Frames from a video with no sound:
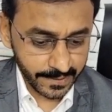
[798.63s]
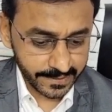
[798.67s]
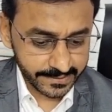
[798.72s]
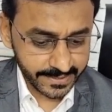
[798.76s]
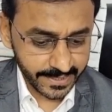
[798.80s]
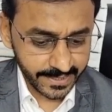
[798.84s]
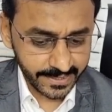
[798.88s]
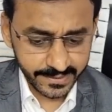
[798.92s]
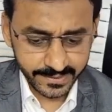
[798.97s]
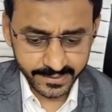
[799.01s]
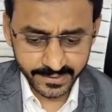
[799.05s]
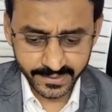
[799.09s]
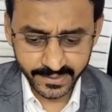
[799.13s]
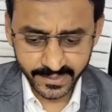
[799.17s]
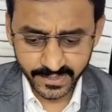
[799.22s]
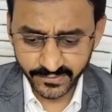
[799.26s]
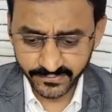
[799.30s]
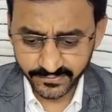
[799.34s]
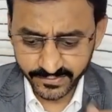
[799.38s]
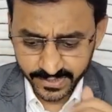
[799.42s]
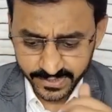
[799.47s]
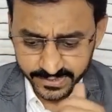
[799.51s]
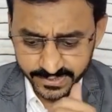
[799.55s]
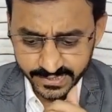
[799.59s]
Then
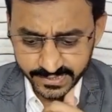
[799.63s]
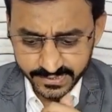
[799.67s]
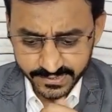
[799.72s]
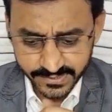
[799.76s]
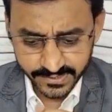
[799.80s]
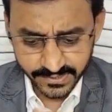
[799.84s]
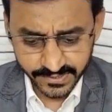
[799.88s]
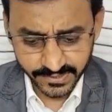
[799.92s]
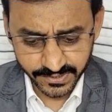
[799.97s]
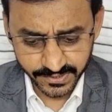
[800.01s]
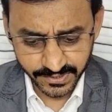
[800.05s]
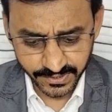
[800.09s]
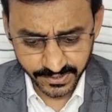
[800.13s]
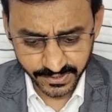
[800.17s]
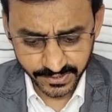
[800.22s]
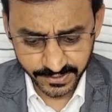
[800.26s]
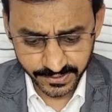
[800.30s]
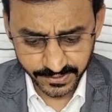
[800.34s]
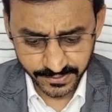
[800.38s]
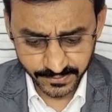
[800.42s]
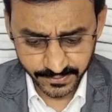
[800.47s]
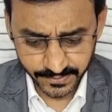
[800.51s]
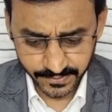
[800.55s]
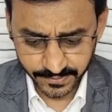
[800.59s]
after this
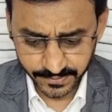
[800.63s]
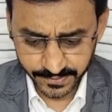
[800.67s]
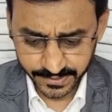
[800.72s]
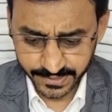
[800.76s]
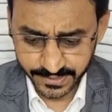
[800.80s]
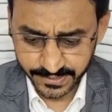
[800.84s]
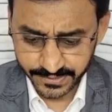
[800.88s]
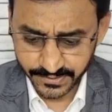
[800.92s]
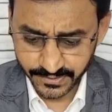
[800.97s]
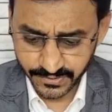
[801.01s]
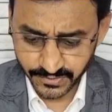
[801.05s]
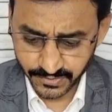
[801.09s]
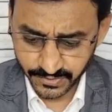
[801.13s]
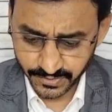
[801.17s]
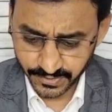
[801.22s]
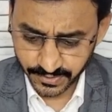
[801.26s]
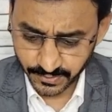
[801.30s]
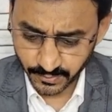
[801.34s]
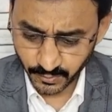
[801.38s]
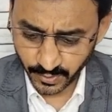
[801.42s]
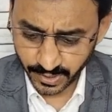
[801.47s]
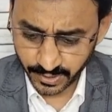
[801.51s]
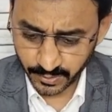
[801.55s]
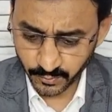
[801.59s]

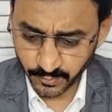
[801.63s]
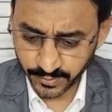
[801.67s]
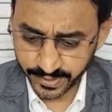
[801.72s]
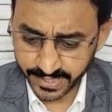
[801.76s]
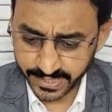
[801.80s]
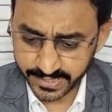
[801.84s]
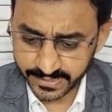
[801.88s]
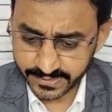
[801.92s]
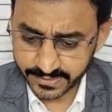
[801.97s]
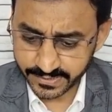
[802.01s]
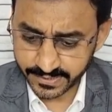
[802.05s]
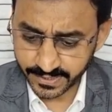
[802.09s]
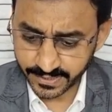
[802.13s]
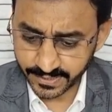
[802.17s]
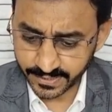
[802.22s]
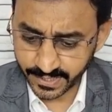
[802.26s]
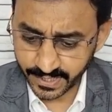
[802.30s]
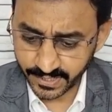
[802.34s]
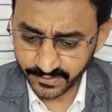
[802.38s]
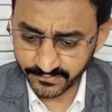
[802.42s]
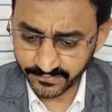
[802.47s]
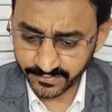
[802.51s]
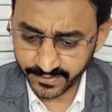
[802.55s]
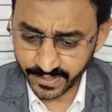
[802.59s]
what we can say
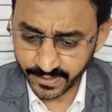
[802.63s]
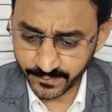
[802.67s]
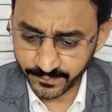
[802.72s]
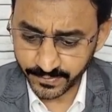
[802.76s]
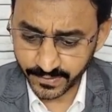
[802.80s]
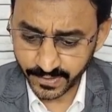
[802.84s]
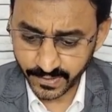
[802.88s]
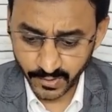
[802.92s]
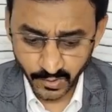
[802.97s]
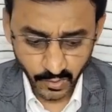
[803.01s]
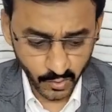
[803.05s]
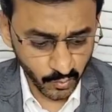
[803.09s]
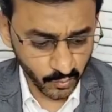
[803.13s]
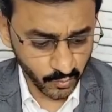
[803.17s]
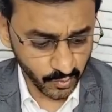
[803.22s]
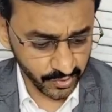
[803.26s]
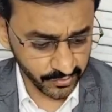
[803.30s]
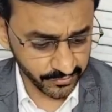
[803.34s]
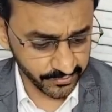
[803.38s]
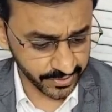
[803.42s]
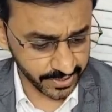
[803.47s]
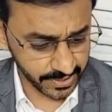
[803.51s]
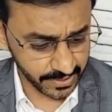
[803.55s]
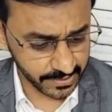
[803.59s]
diaphragm, we
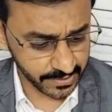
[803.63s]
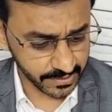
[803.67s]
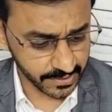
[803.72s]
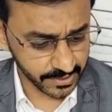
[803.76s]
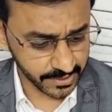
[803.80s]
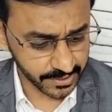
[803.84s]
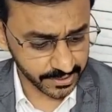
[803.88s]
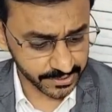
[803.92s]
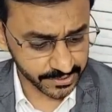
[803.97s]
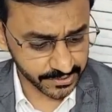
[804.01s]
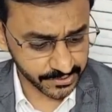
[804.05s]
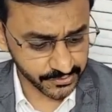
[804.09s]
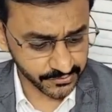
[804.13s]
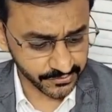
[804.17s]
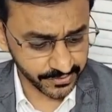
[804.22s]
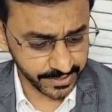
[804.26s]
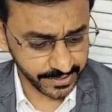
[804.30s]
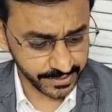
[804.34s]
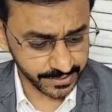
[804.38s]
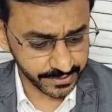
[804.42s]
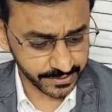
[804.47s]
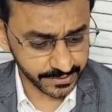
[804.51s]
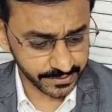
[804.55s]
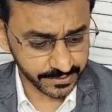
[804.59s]
will
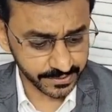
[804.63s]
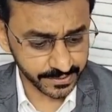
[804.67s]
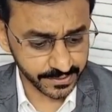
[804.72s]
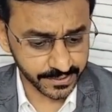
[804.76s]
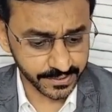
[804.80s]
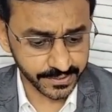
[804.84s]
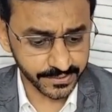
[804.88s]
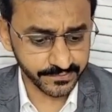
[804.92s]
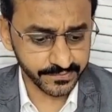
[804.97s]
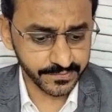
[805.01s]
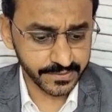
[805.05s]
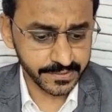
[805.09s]
see the